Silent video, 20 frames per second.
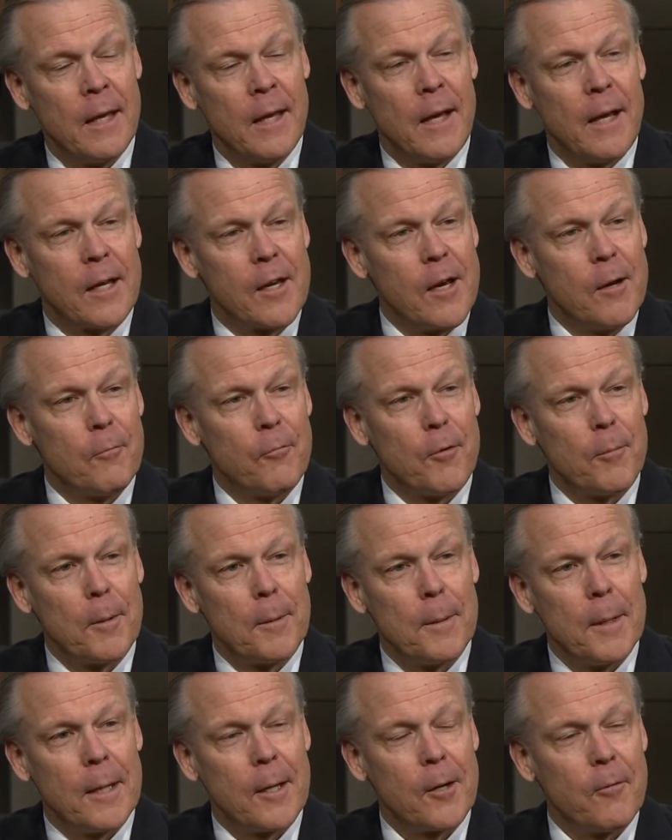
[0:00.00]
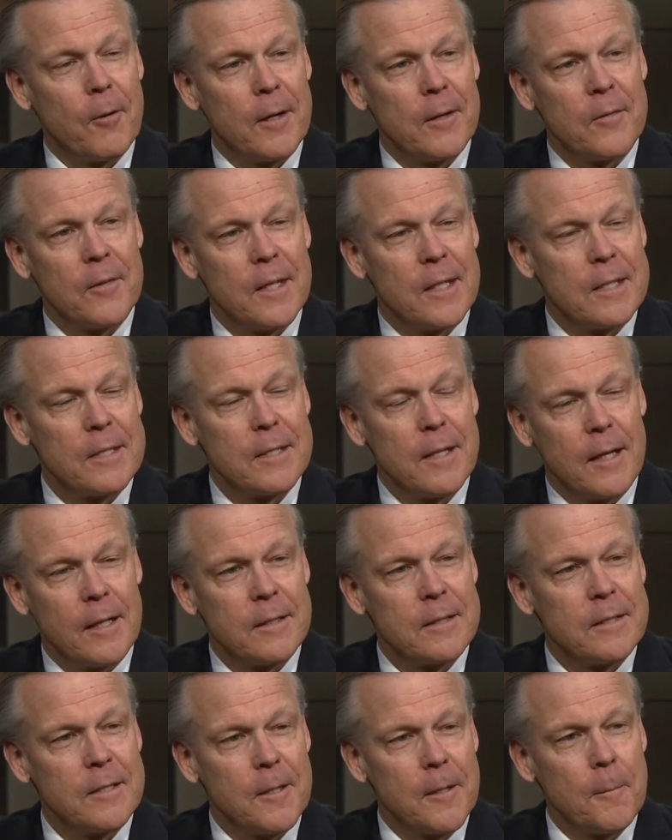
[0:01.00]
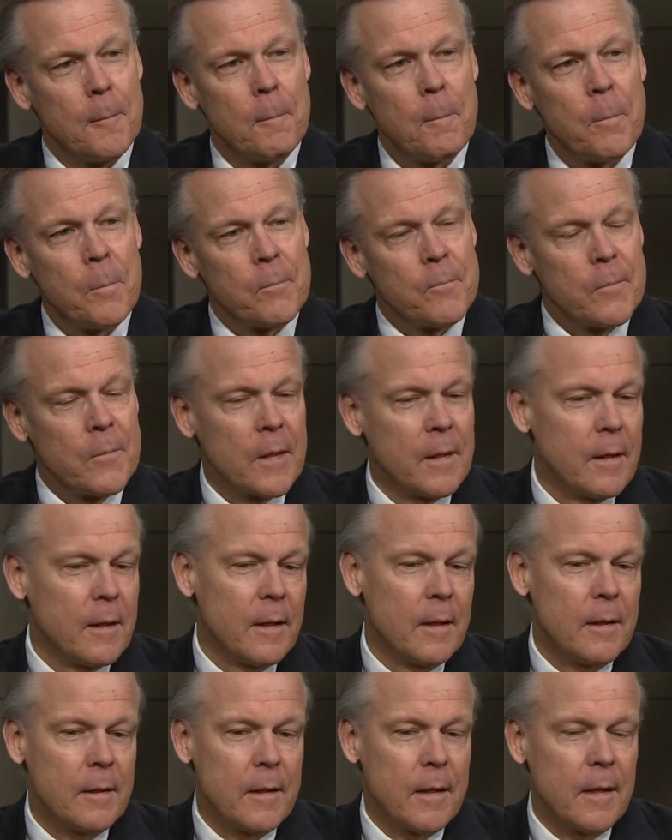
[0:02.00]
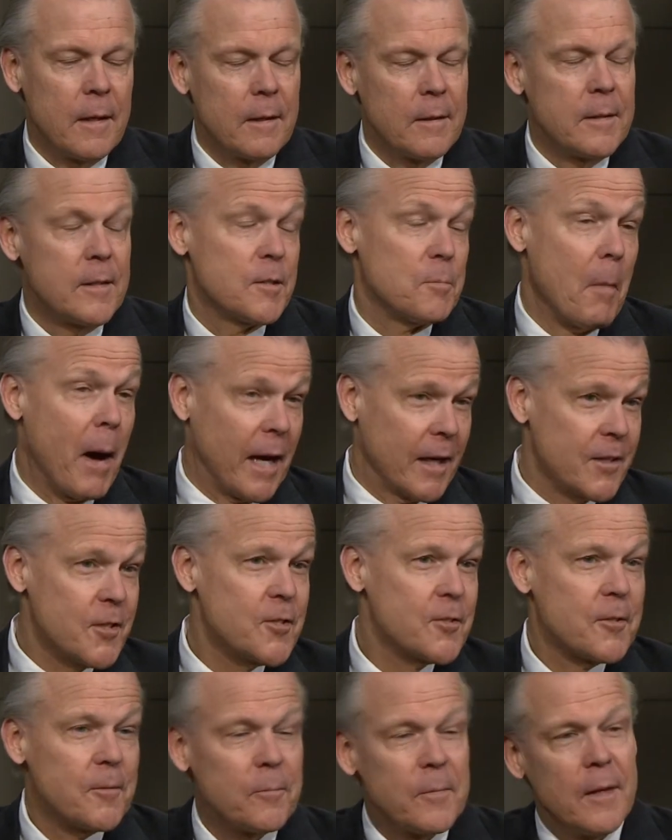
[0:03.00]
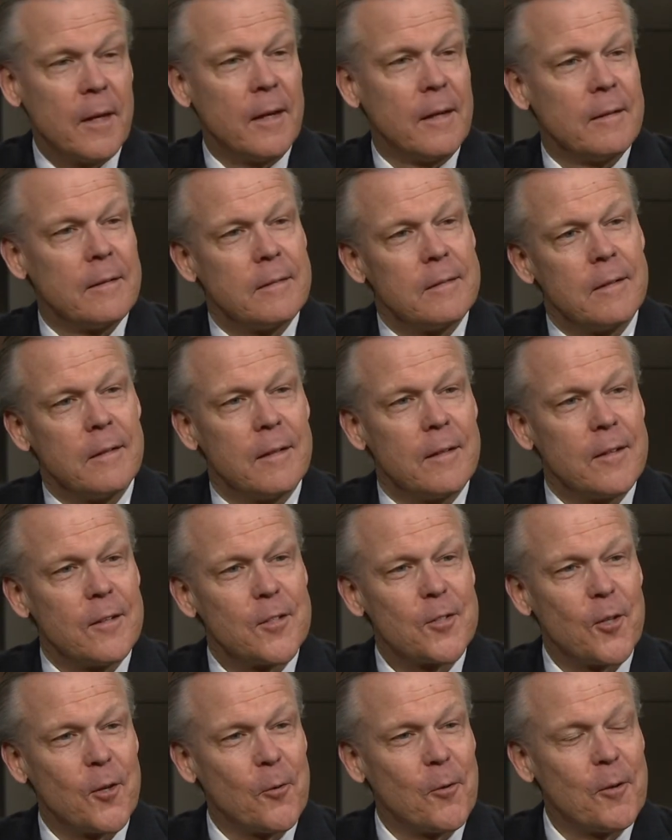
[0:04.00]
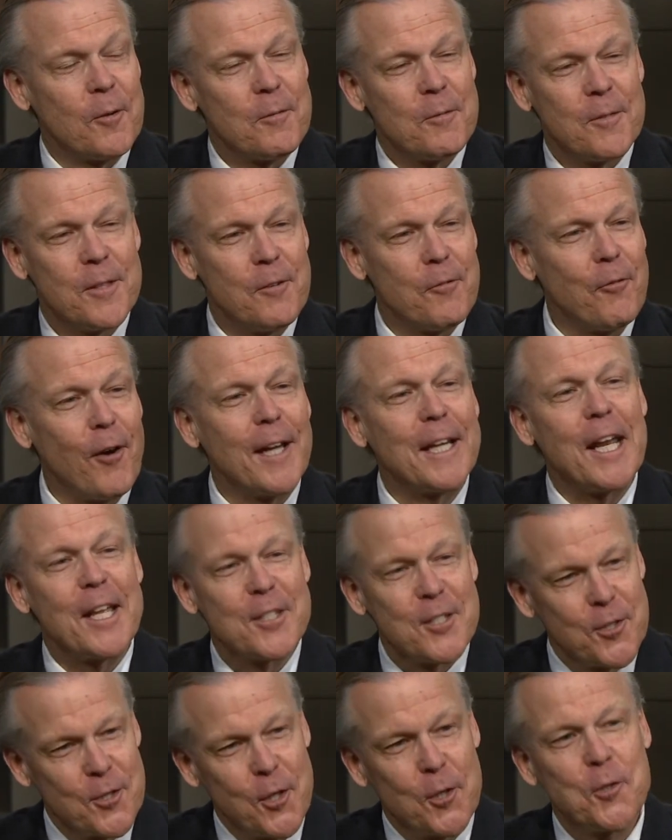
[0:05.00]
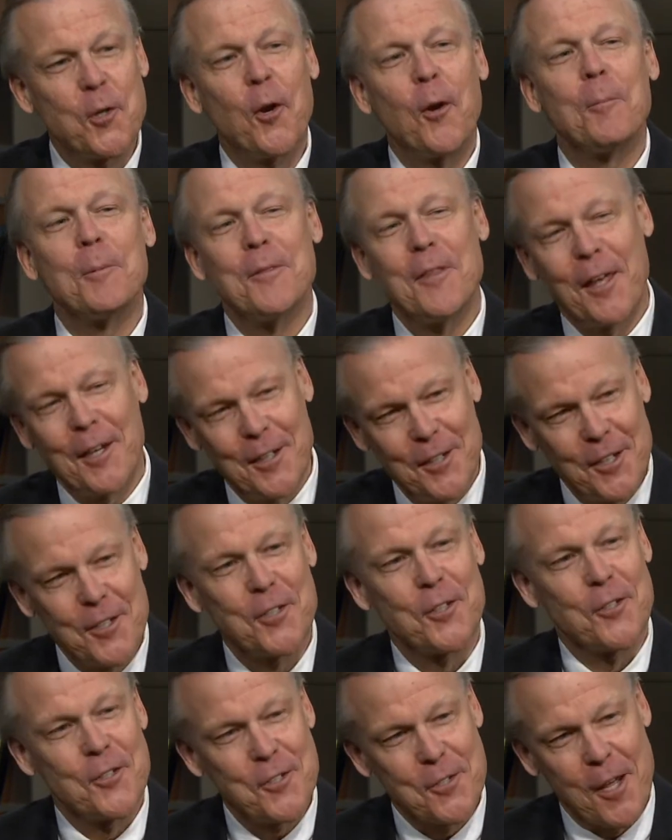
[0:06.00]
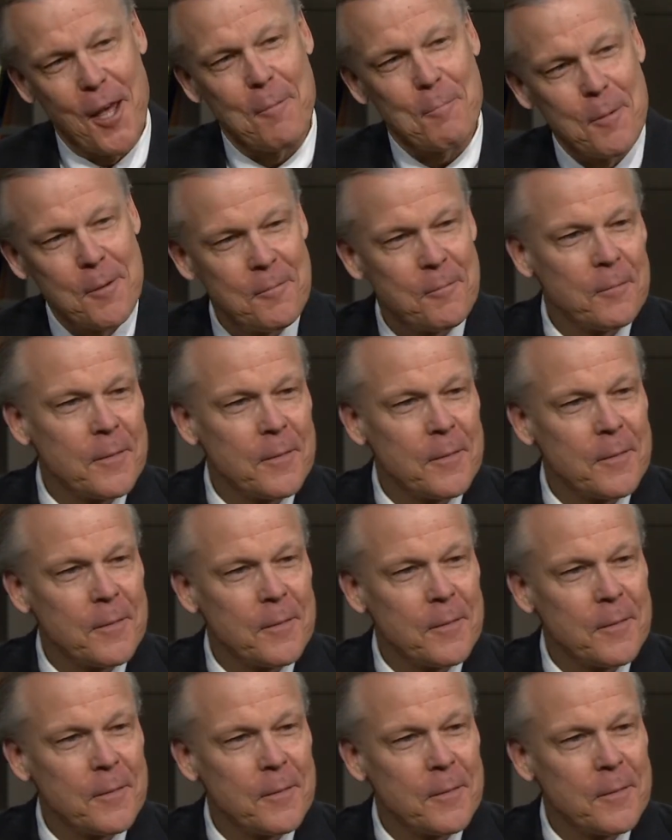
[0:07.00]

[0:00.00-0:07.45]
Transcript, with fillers: I come from a background that is not, uh, uh is modest. And uh, so the finances determined that initial step.